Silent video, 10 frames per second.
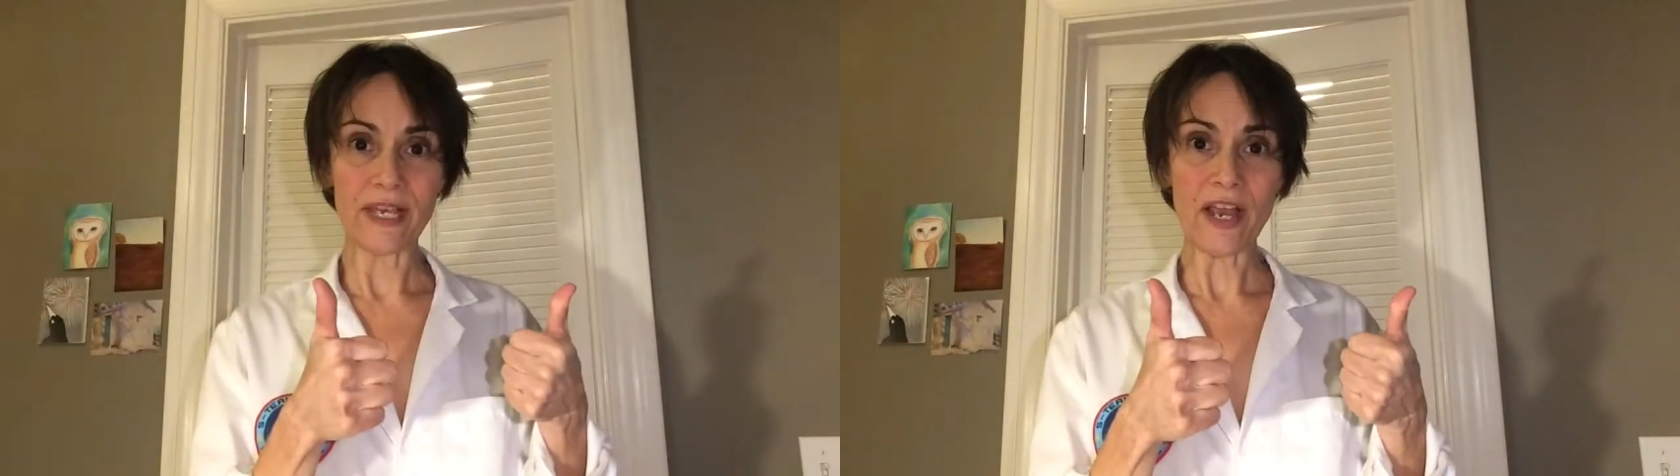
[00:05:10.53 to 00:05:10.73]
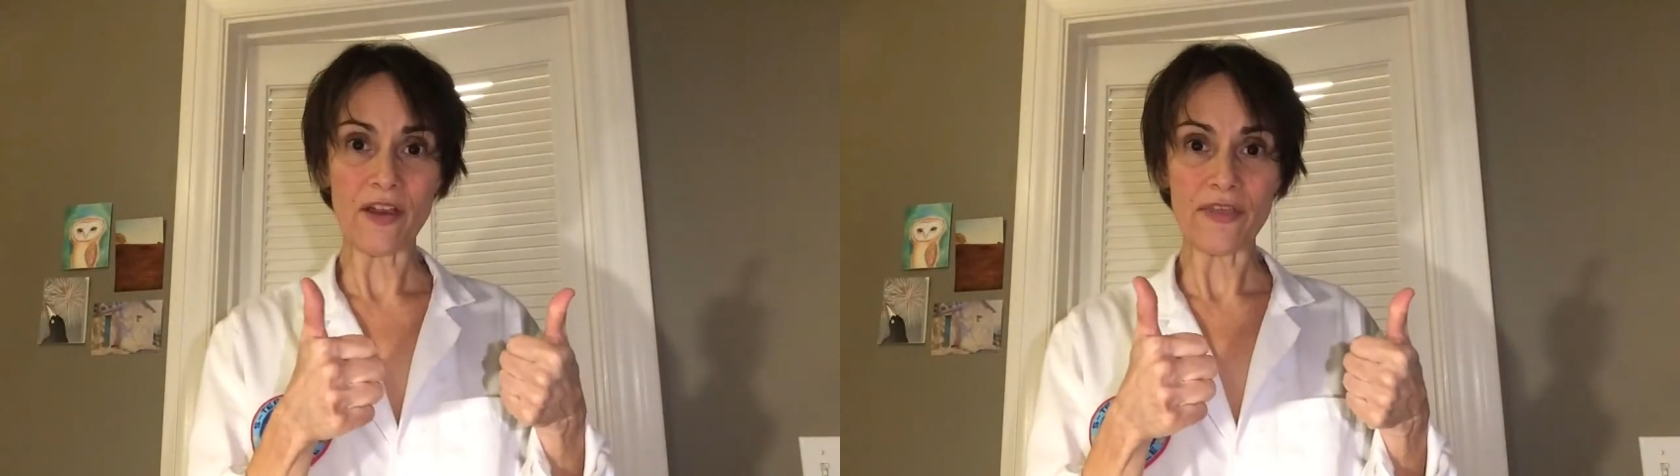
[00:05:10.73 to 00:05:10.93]

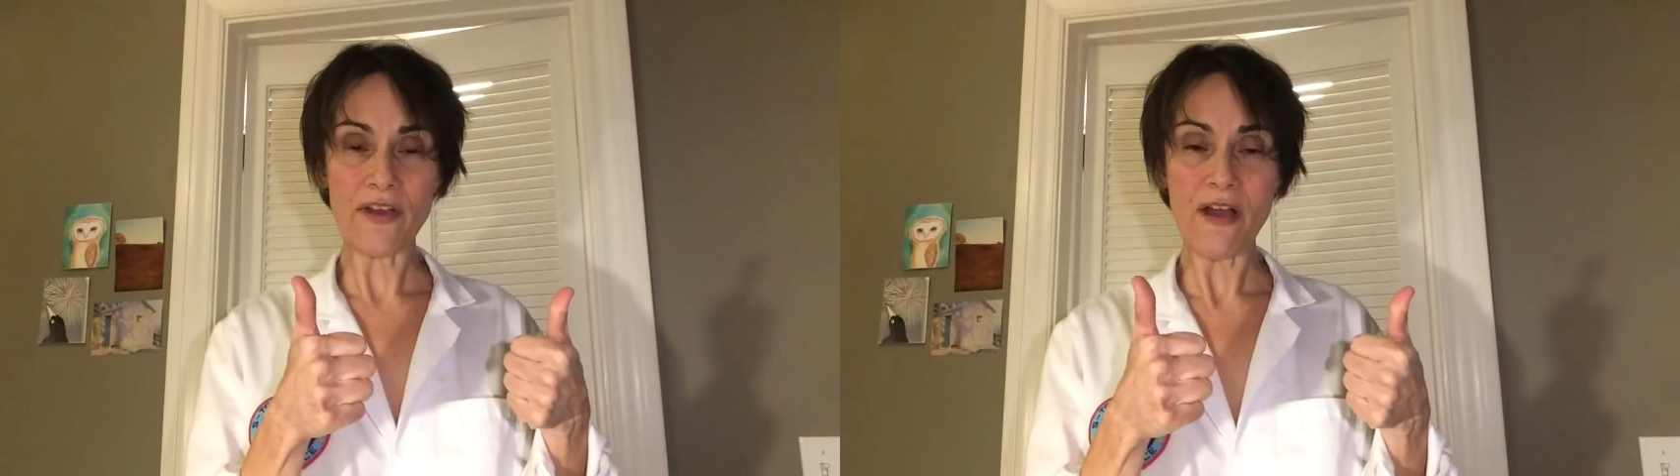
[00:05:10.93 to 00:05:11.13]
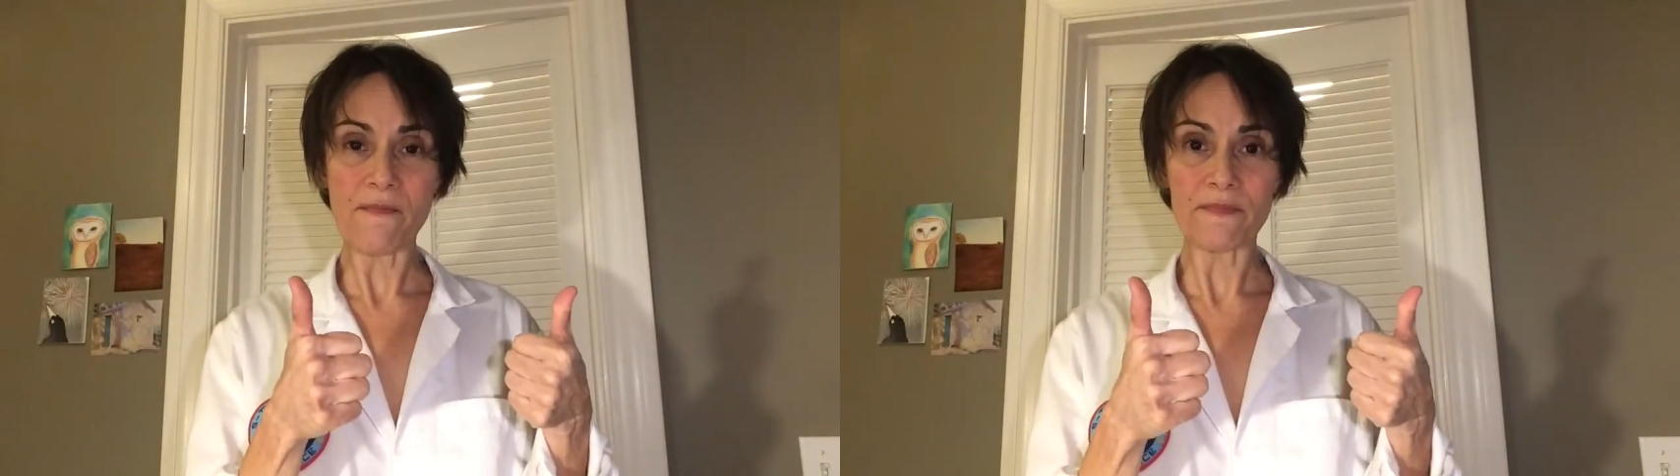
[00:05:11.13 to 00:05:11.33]
like our
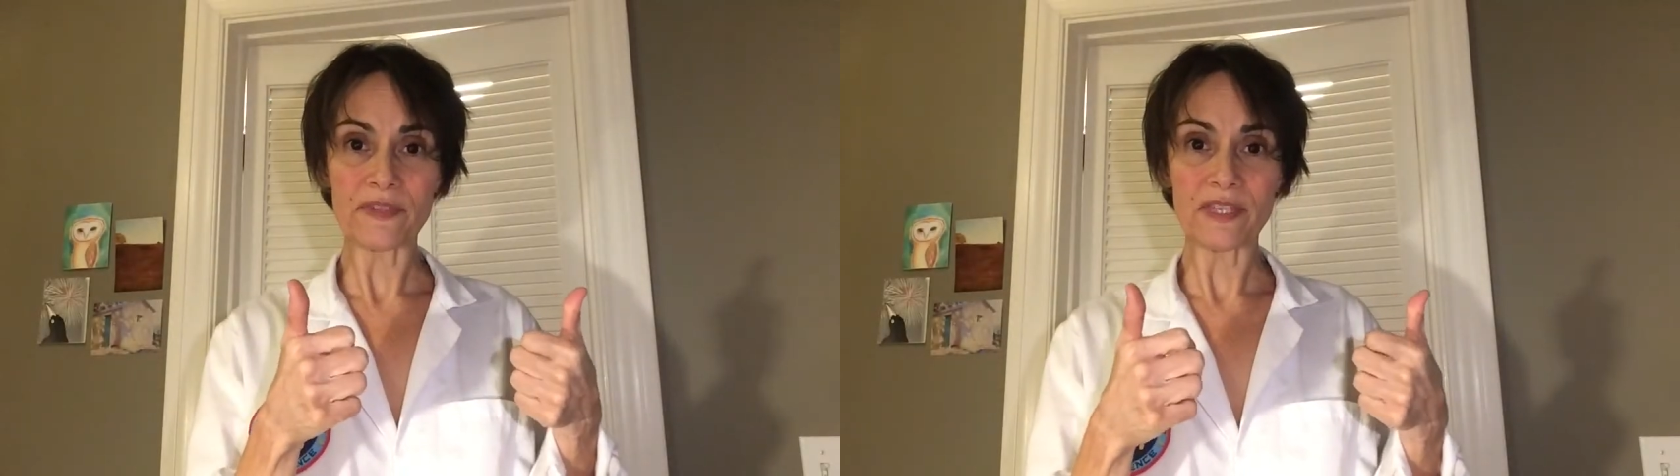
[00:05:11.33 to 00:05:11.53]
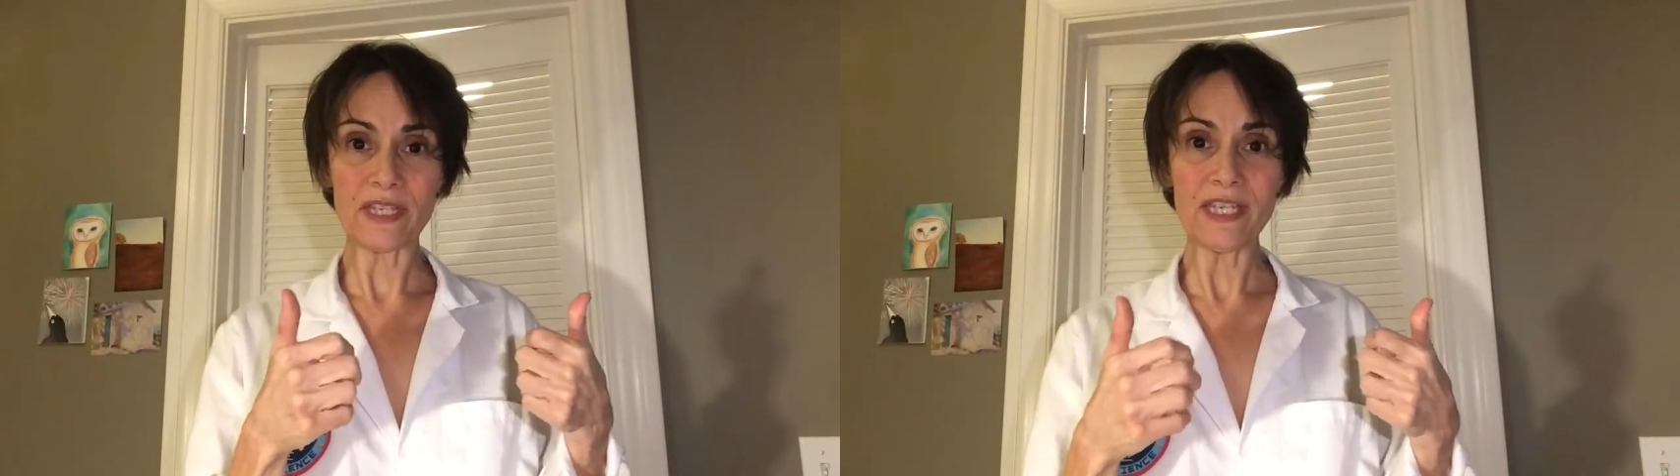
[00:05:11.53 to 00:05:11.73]

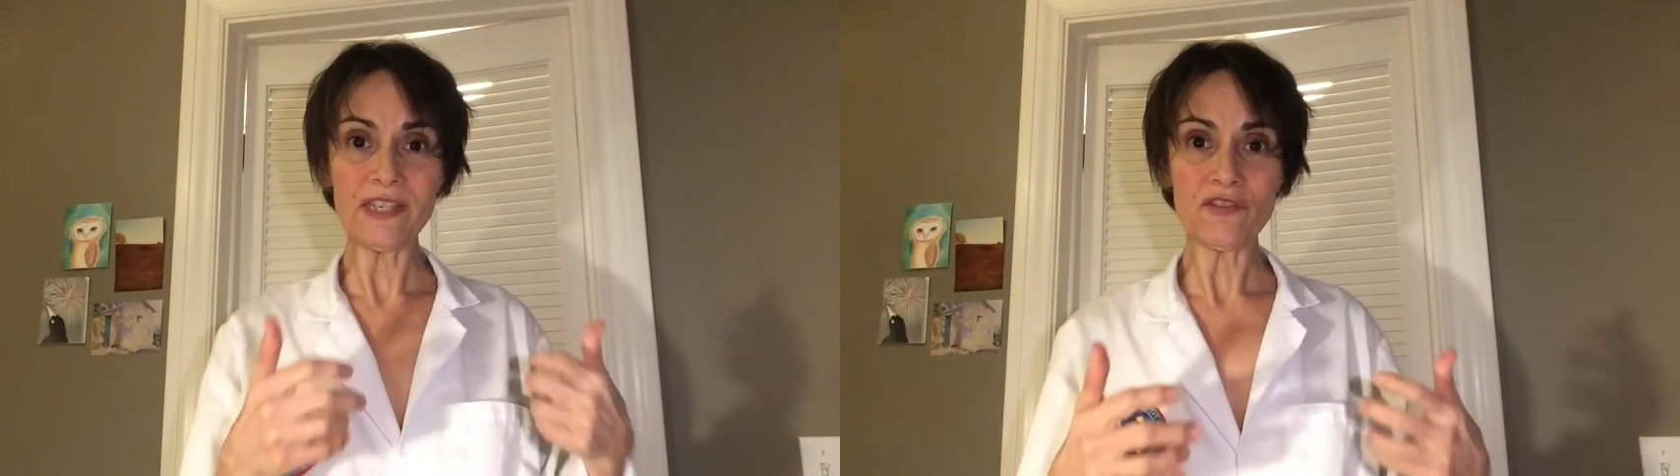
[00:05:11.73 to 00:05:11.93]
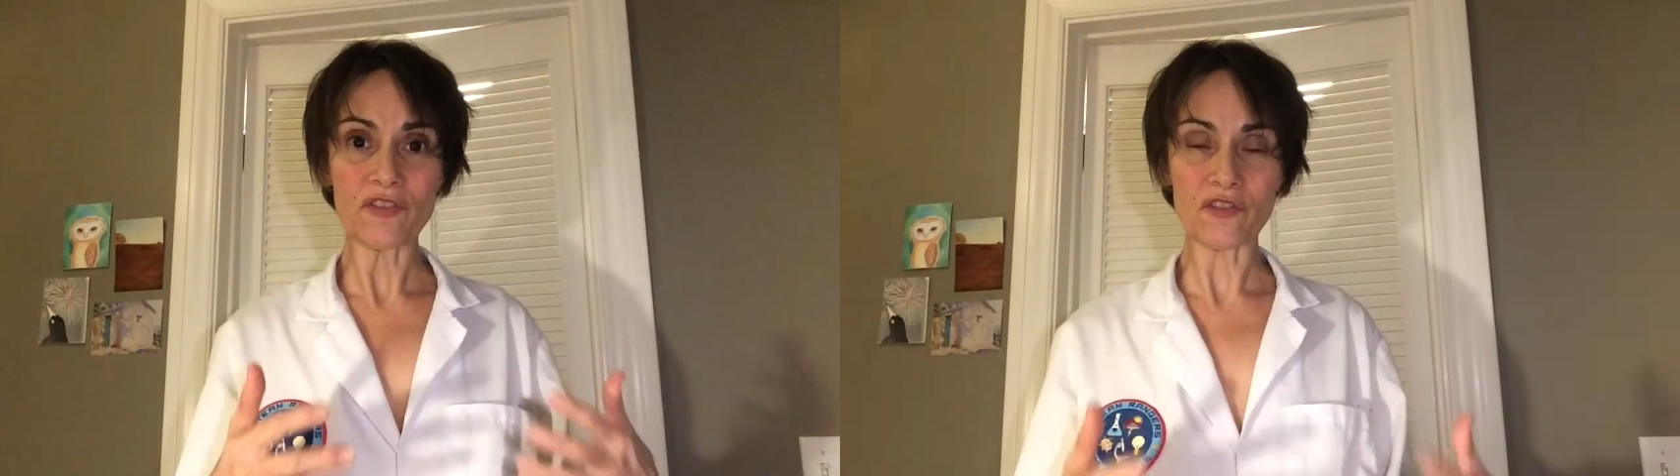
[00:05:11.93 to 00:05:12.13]
thumbs,
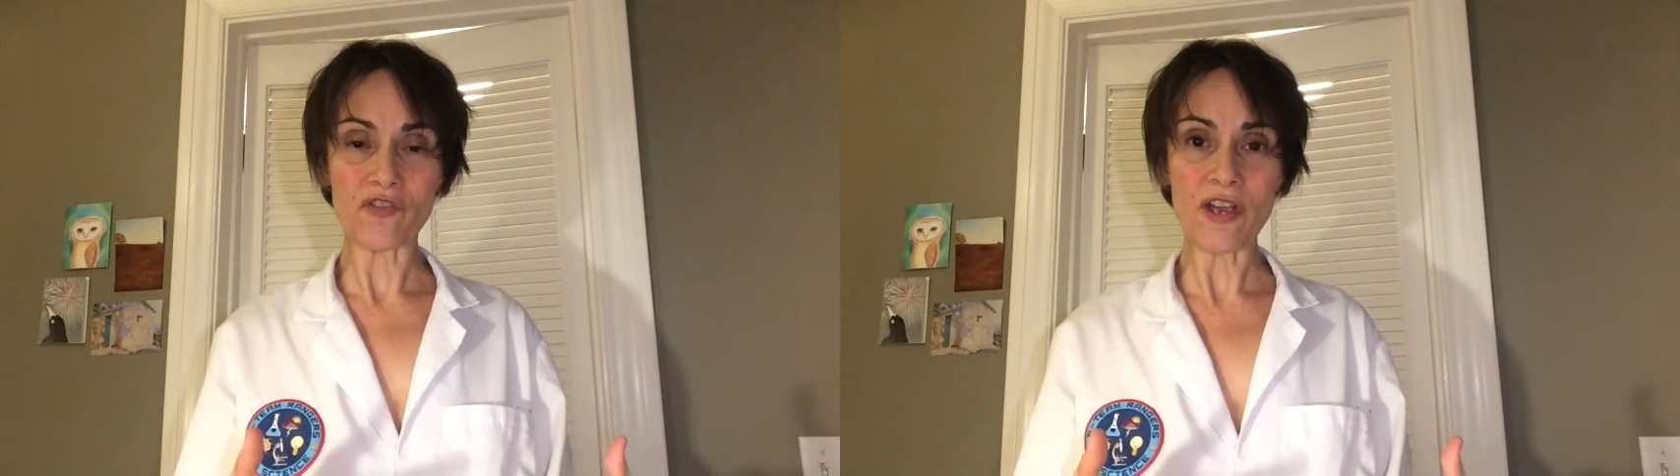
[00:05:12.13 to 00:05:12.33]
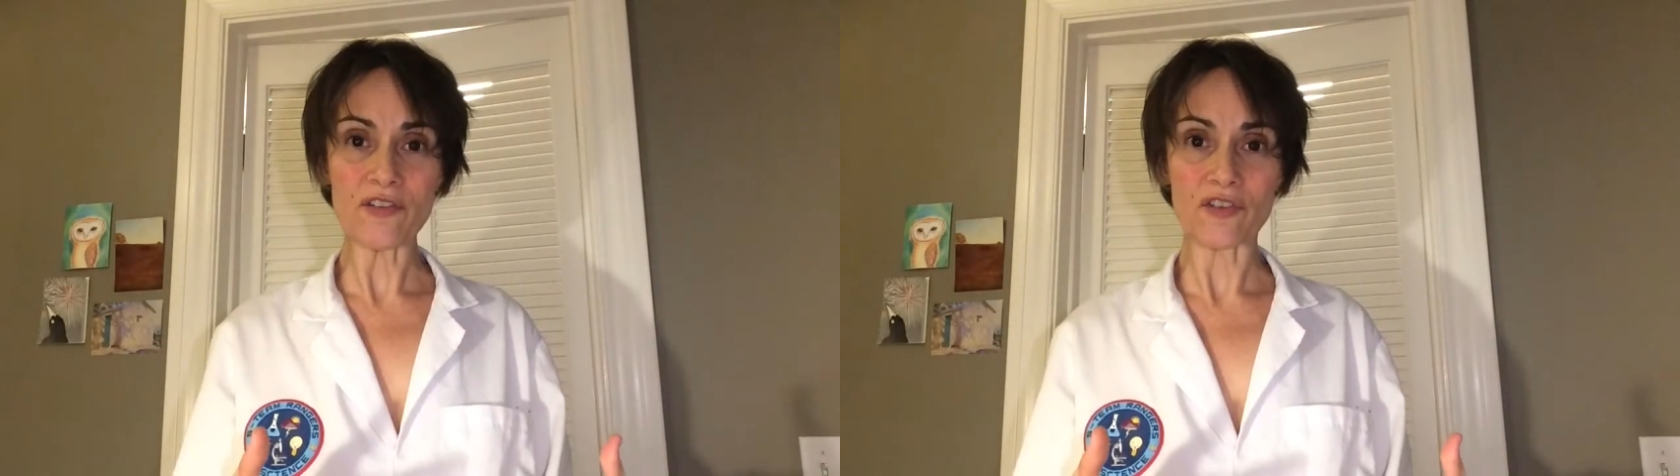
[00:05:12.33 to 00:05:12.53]
each
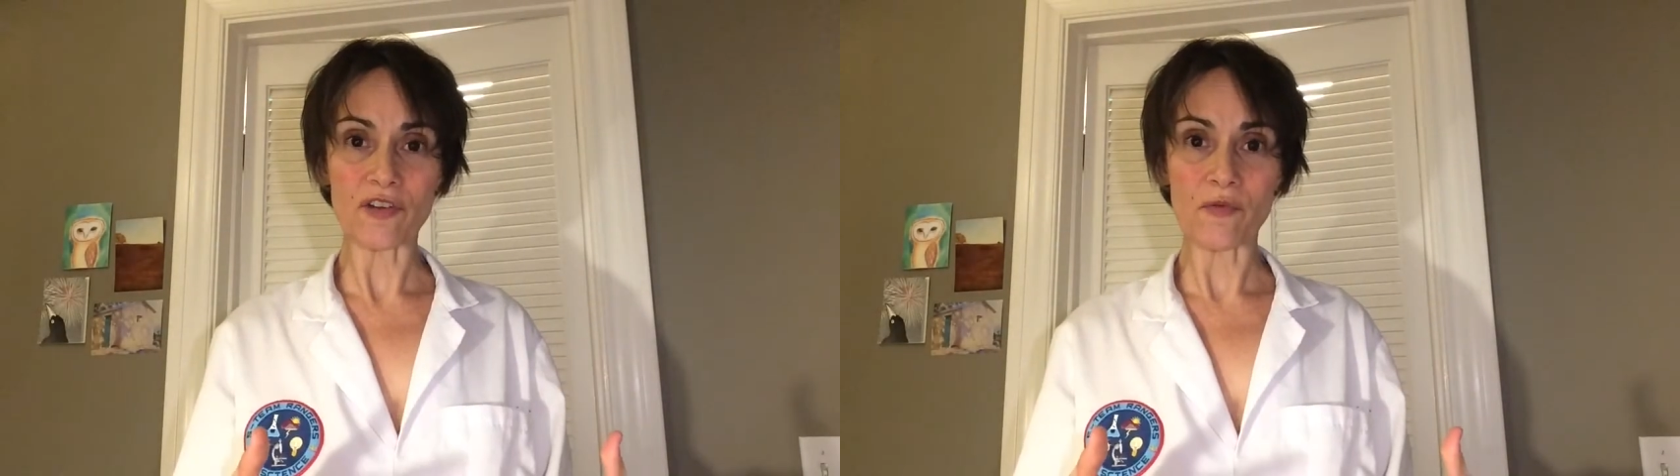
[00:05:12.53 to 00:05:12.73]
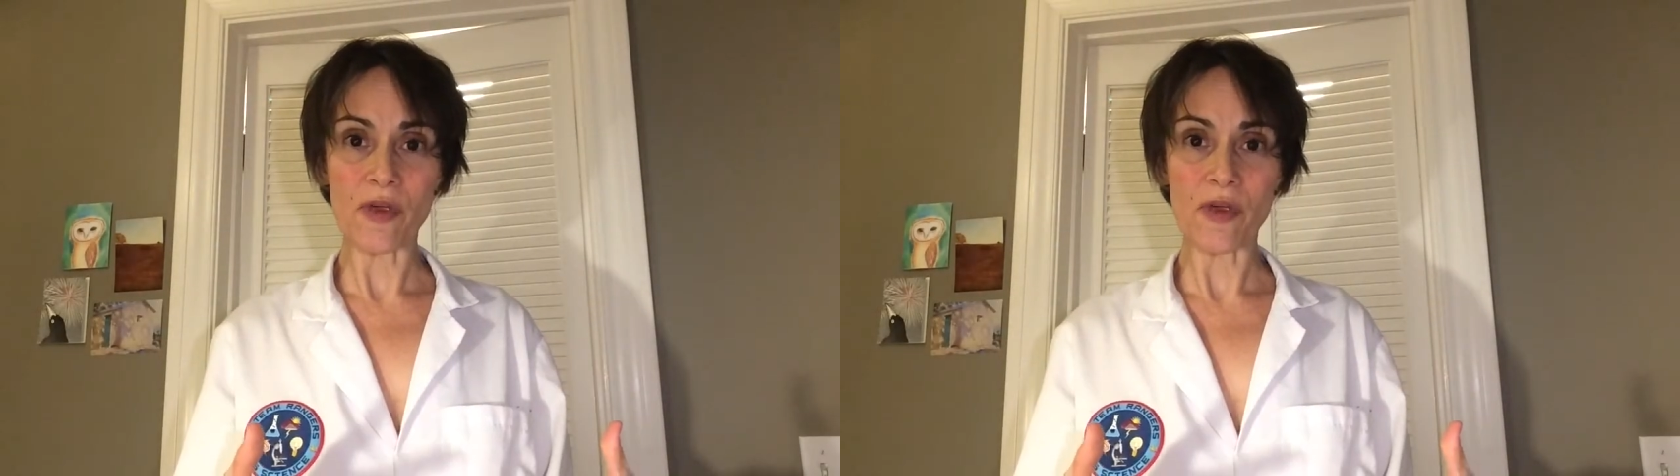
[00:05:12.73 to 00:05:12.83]
structure,